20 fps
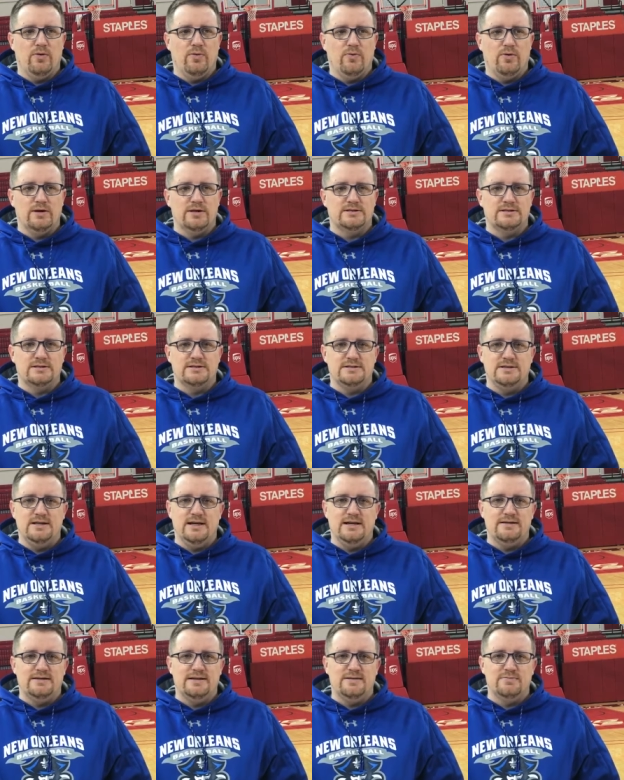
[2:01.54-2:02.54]
we were one of
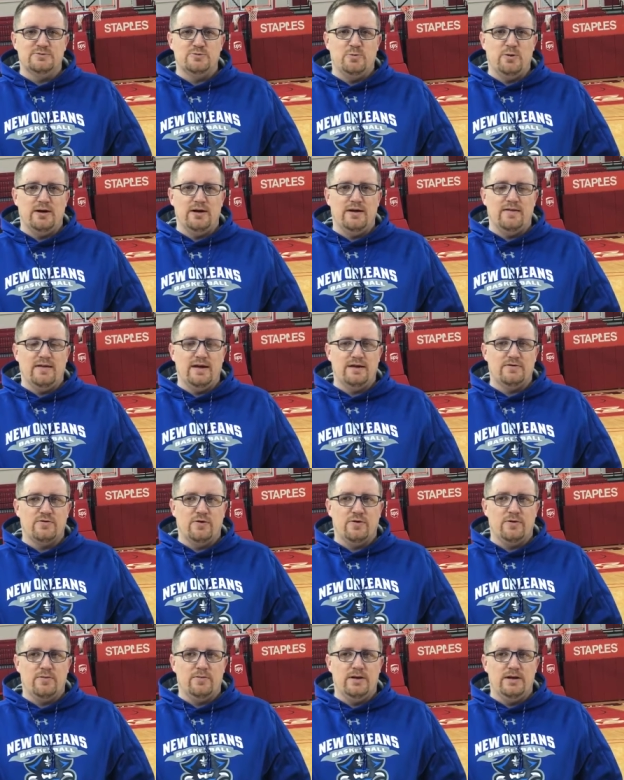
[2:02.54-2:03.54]
68 teams playing in that
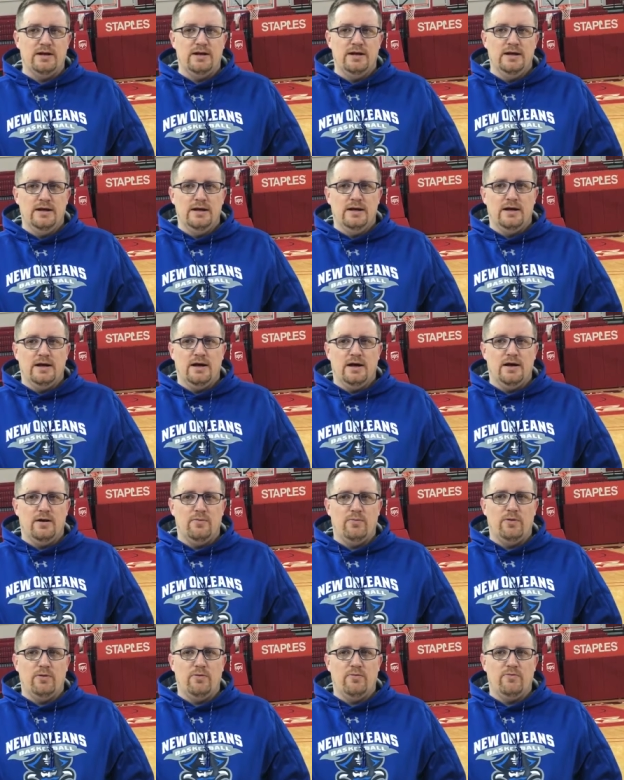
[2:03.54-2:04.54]
tournament. Uh,
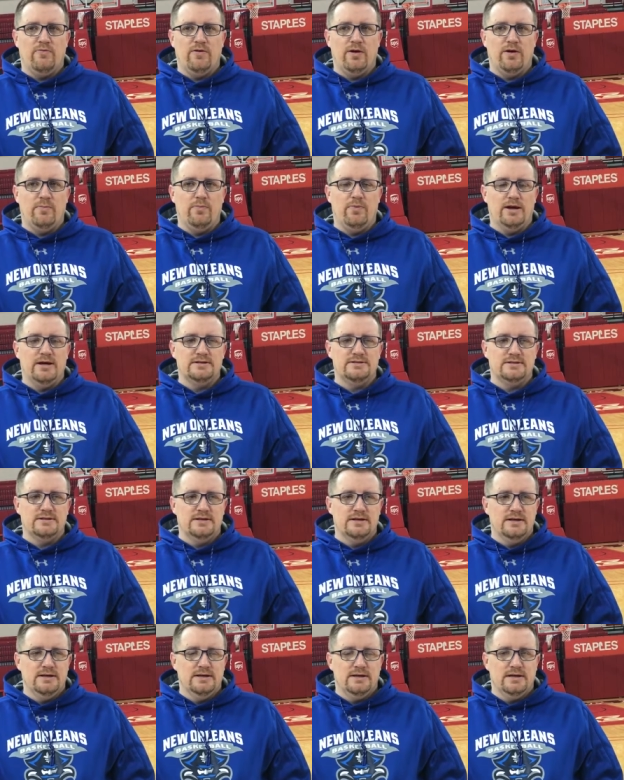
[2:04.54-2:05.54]
we were very blessed
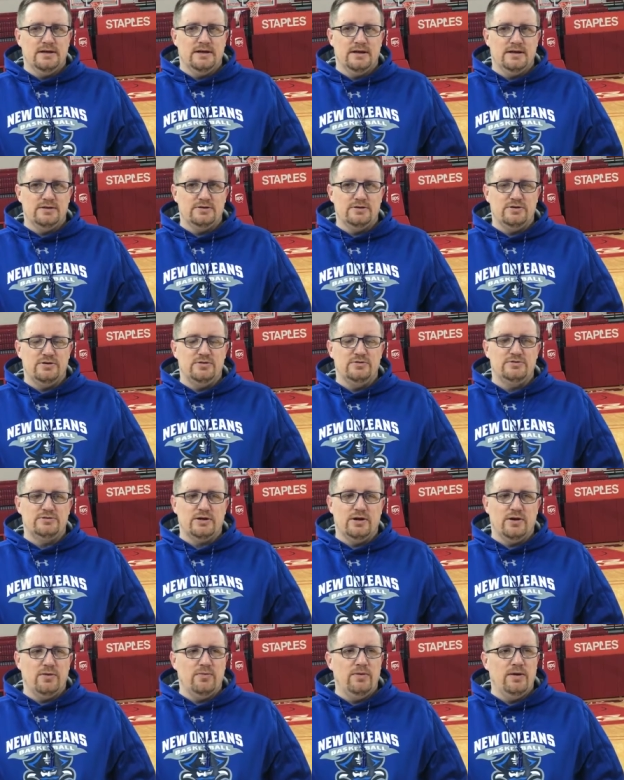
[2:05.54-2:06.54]
uh, to do
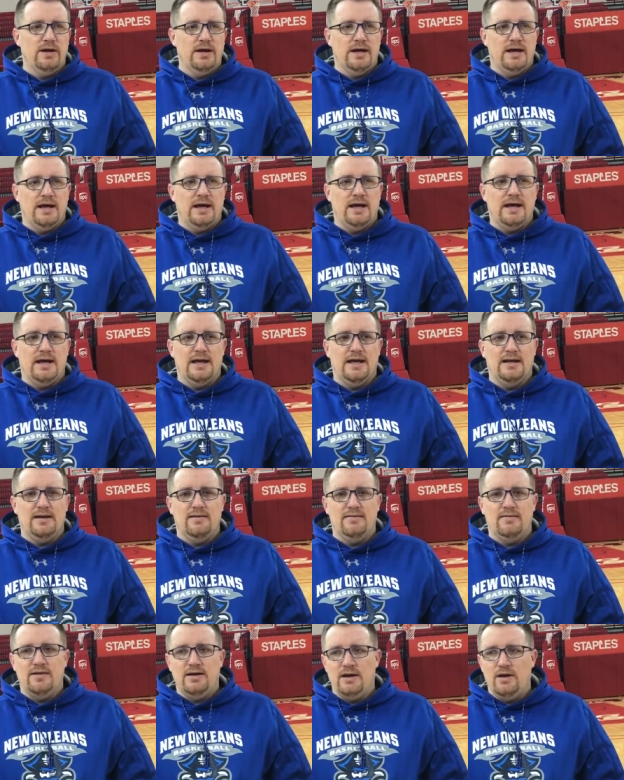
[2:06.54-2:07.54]
so, and
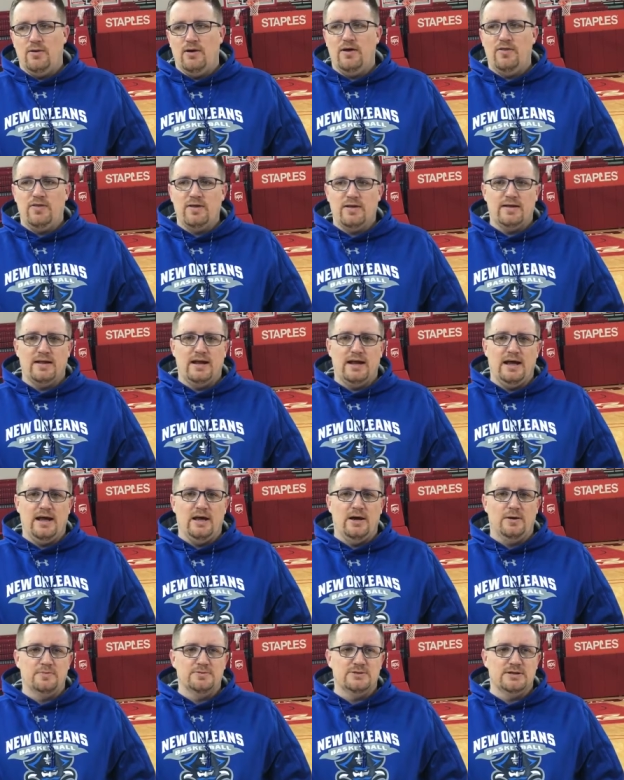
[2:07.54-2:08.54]
you know I think that it
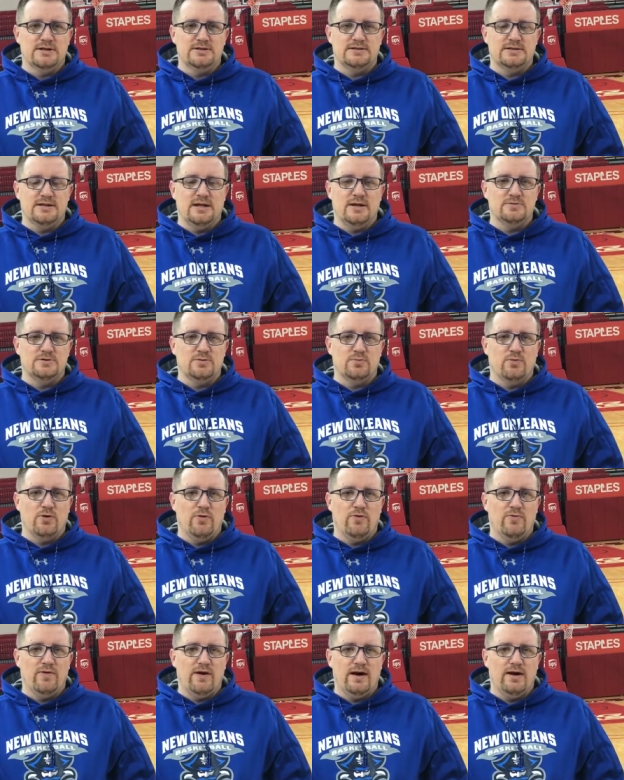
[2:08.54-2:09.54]
helps us and helps the
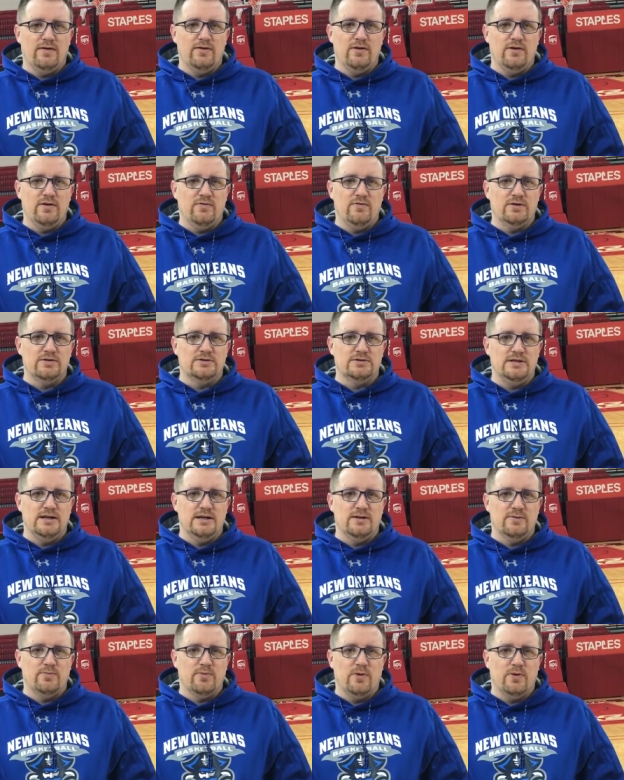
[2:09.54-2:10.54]
profile of the university
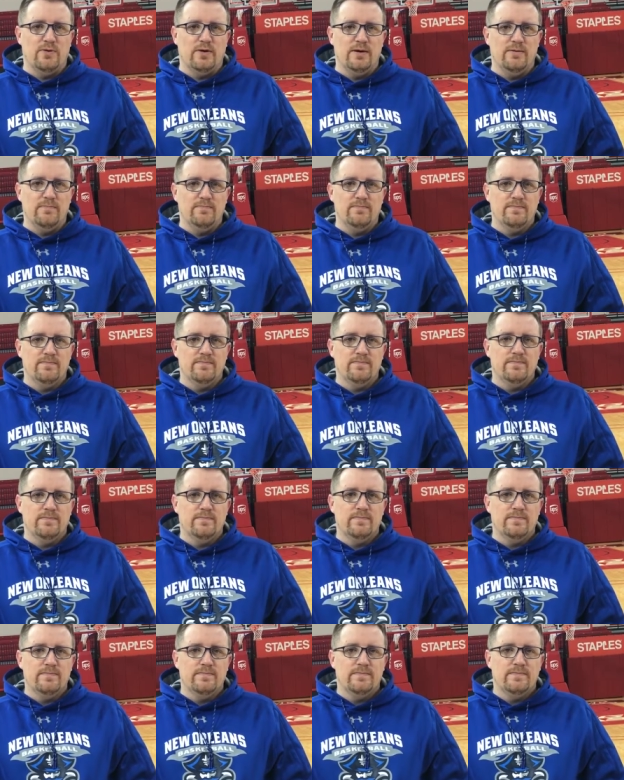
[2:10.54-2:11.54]
and the program.
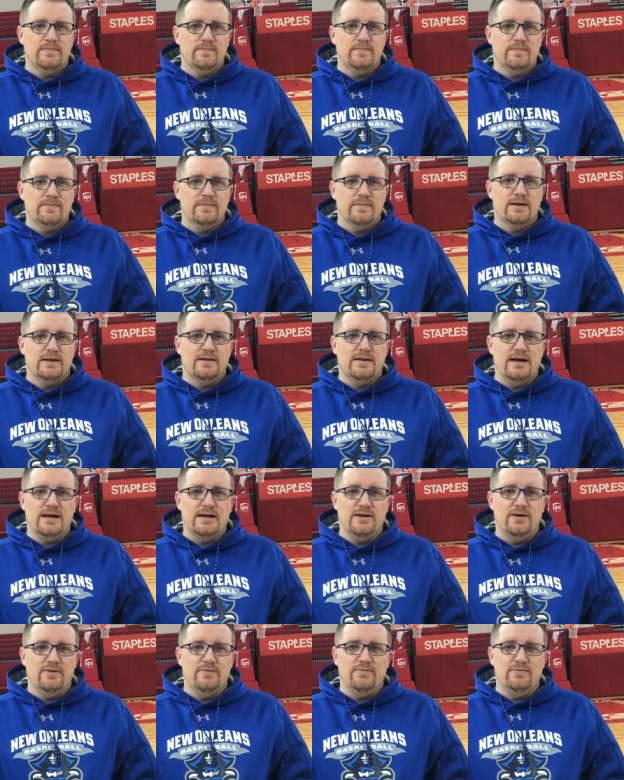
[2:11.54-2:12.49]
Thanks, Coach. Thank